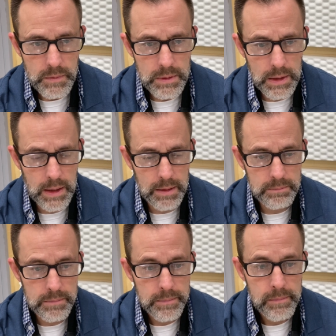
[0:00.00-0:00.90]

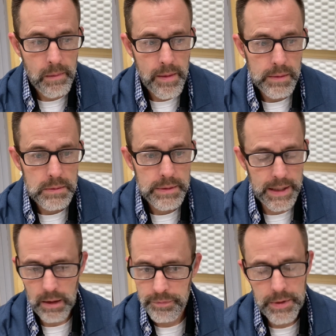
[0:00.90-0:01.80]

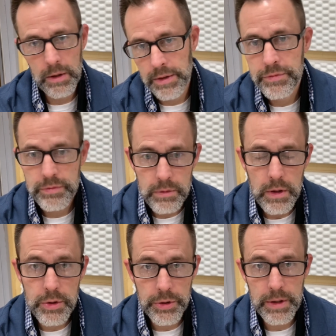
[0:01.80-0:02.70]
Now, there is
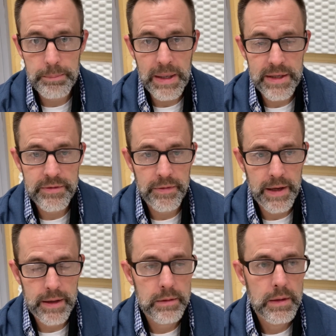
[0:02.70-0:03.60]
a good and bad to
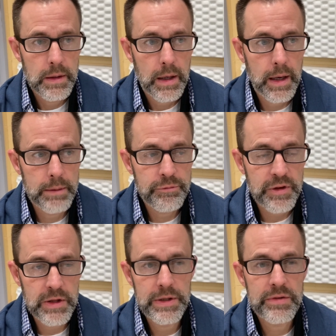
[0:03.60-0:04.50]
that. I'm
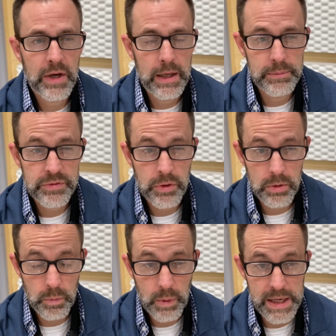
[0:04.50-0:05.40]
feeling time a
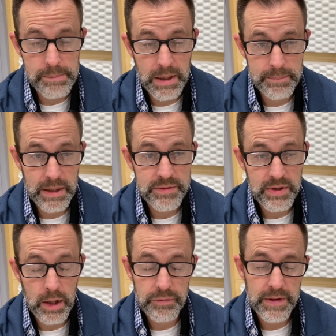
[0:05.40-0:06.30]
certain way by
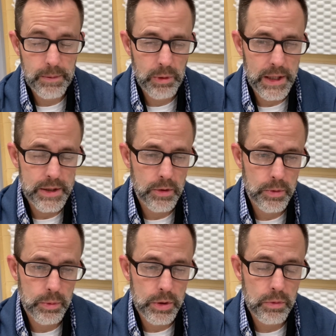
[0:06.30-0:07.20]
myself, and then when I go
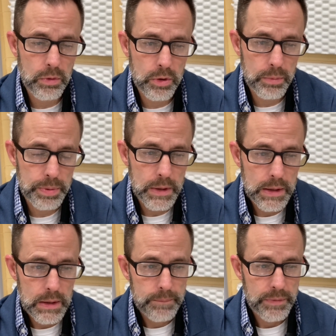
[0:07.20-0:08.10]
to a group,
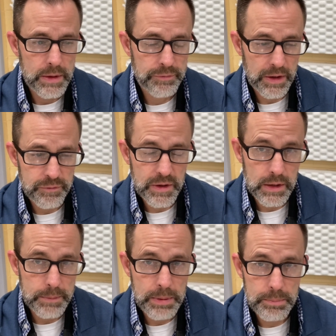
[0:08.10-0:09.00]
if I feel
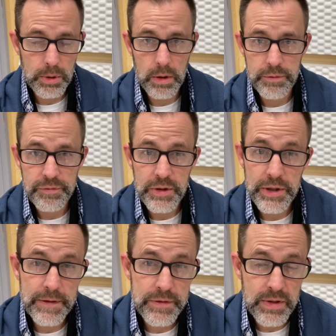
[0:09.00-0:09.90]
like people aren't feeling
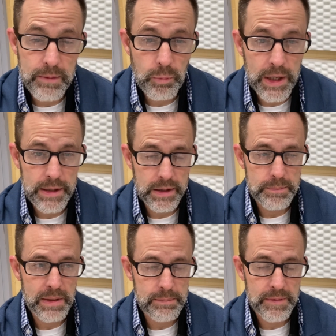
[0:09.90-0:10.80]
it the same way,
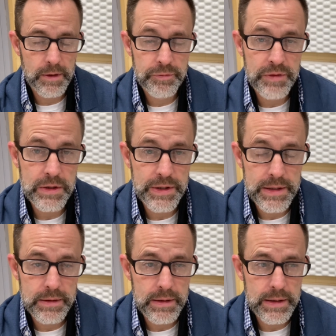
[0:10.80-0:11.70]
like maybe they're
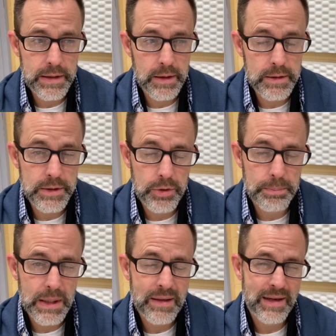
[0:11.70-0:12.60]
feeling it a little
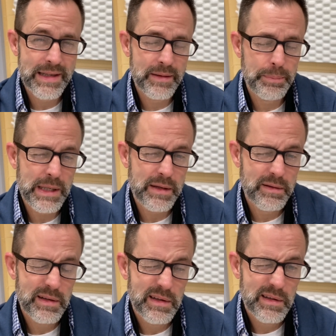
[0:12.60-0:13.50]
behind the beat
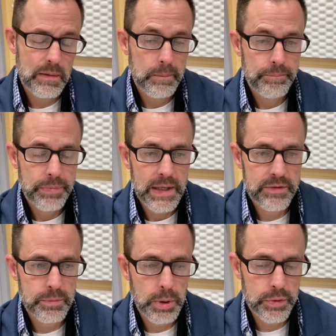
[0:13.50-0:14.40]

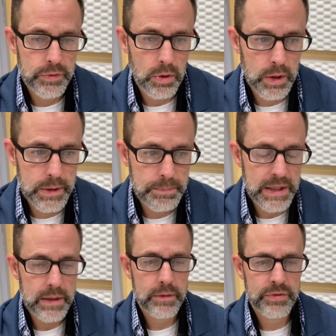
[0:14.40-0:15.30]
as opposed to on the
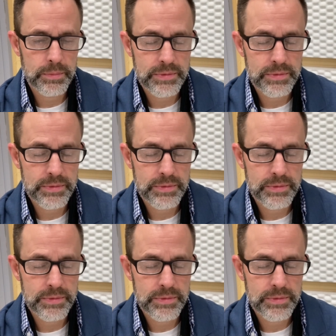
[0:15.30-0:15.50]
beat, it's going